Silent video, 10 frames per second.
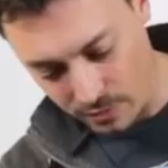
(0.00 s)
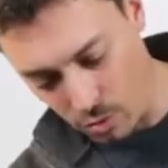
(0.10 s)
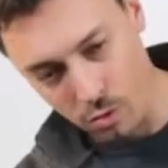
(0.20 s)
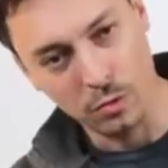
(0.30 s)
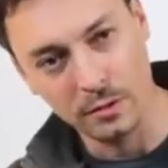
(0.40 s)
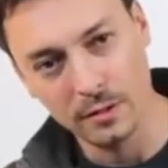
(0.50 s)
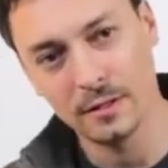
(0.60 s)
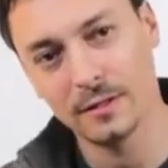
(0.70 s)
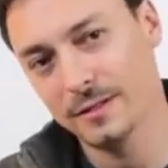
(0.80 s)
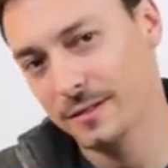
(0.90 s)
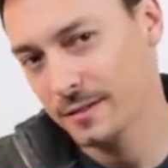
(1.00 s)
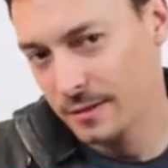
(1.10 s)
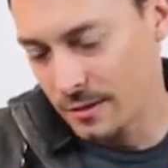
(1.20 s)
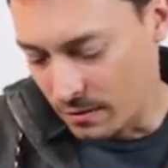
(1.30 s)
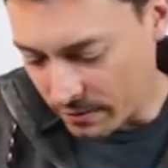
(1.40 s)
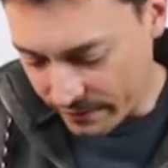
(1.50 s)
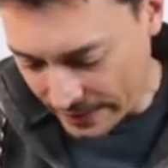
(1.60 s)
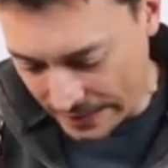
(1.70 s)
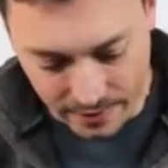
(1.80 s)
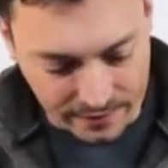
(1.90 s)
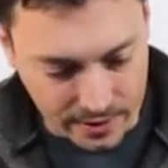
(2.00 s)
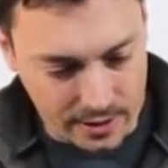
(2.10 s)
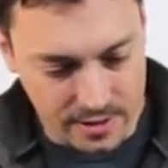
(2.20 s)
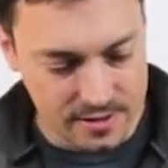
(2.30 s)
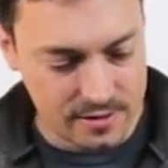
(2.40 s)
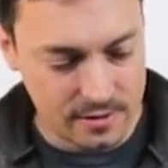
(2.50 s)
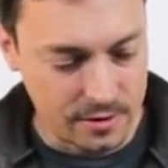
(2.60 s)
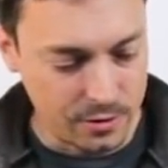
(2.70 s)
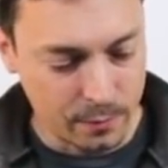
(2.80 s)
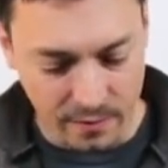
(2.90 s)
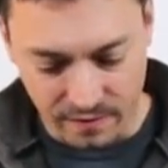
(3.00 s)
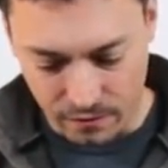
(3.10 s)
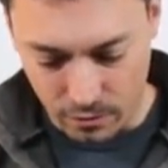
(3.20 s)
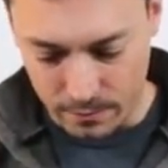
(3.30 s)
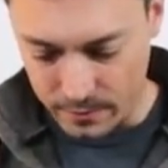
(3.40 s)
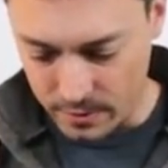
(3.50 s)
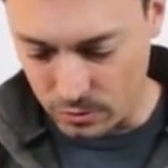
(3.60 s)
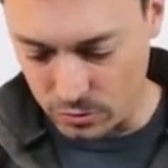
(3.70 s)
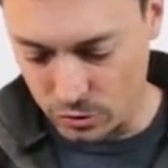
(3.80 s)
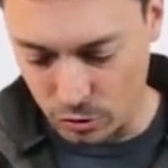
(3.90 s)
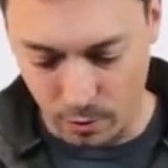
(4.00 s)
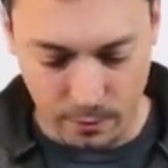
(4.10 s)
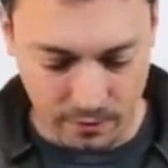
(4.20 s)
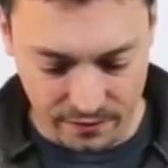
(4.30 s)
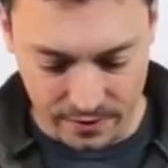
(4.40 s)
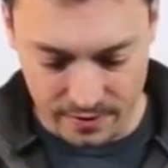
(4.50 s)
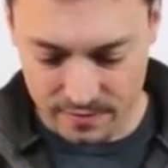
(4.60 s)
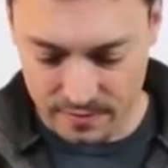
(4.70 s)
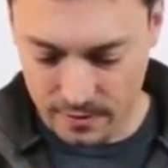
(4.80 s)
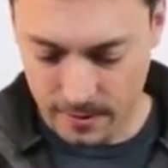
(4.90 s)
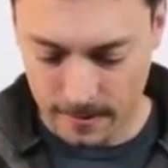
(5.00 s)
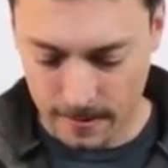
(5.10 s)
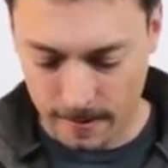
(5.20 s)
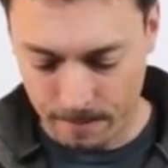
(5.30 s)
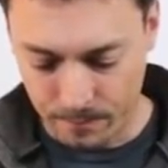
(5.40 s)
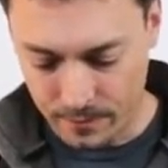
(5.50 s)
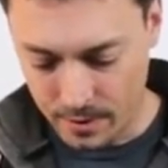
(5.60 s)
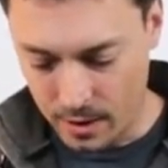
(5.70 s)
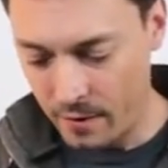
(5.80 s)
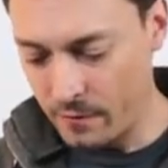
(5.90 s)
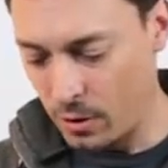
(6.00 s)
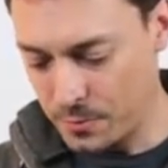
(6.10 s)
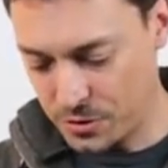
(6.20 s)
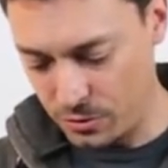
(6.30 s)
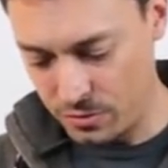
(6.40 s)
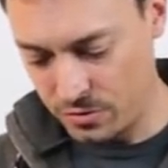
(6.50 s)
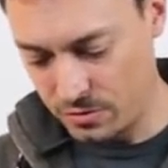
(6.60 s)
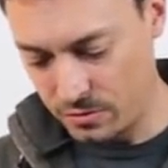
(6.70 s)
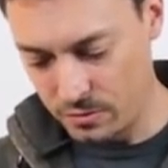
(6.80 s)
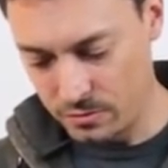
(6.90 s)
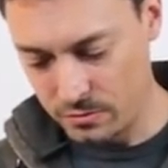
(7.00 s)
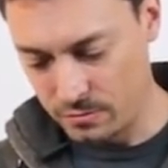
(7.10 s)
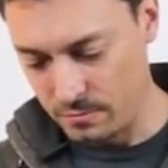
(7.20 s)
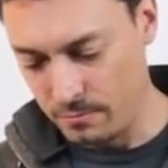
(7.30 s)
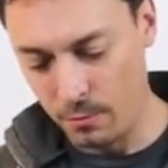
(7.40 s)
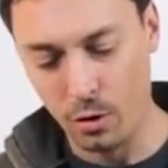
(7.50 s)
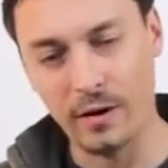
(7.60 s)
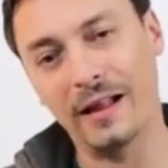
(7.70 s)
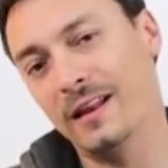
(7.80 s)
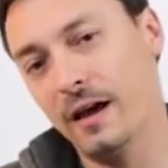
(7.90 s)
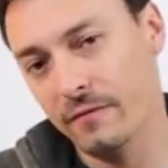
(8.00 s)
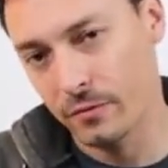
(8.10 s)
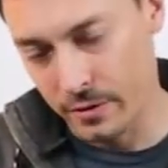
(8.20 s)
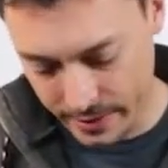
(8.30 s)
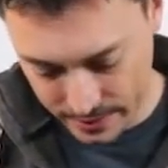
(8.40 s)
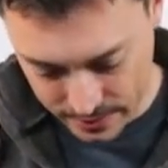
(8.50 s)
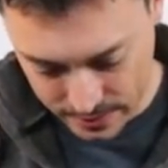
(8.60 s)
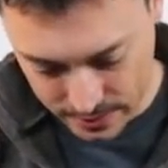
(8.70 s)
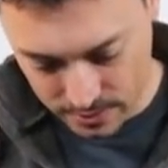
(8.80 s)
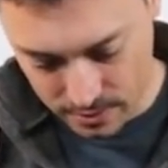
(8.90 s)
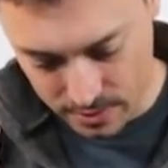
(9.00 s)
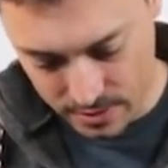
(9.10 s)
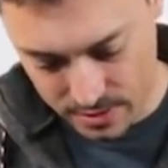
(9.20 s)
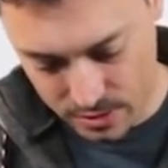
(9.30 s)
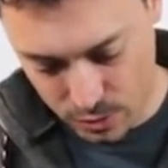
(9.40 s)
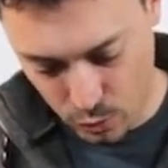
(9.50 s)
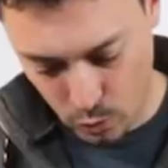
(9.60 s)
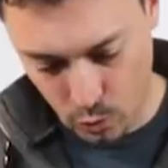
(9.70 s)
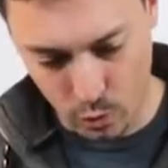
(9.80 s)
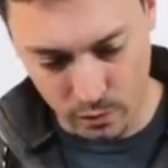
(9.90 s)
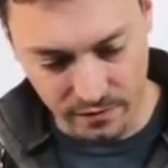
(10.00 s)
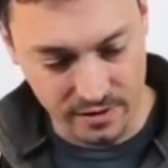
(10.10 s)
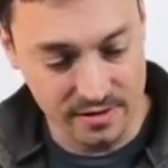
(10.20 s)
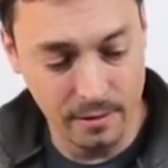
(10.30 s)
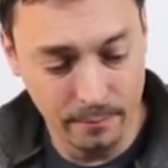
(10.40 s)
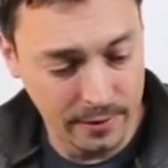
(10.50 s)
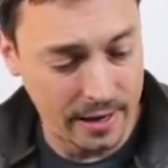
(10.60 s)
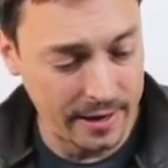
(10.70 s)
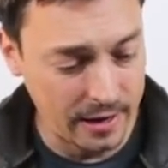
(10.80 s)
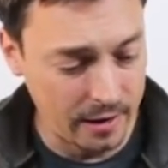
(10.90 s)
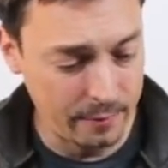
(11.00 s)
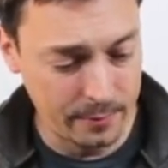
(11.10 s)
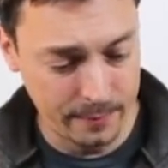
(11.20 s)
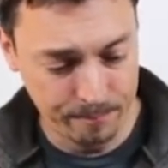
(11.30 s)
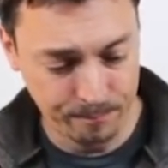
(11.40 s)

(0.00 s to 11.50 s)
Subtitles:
hole of a card case, and you perform on top of this. Other options, more elaborate, is to, for example, I have